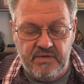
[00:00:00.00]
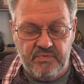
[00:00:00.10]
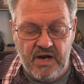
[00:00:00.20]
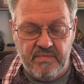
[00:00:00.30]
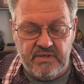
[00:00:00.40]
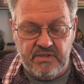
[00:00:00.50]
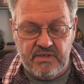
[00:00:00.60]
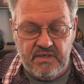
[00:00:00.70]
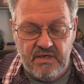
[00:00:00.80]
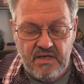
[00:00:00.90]
promised,
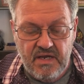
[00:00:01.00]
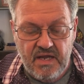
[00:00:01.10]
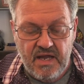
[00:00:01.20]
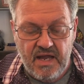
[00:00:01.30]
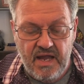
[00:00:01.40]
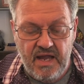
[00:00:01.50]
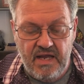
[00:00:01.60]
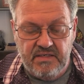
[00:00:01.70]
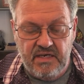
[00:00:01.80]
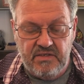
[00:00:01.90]

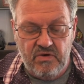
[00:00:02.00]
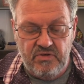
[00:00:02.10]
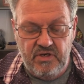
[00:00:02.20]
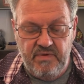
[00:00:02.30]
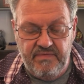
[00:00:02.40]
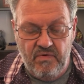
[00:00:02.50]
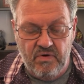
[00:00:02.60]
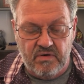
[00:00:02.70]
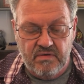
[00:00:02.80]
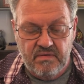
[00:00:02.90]
as I told you before.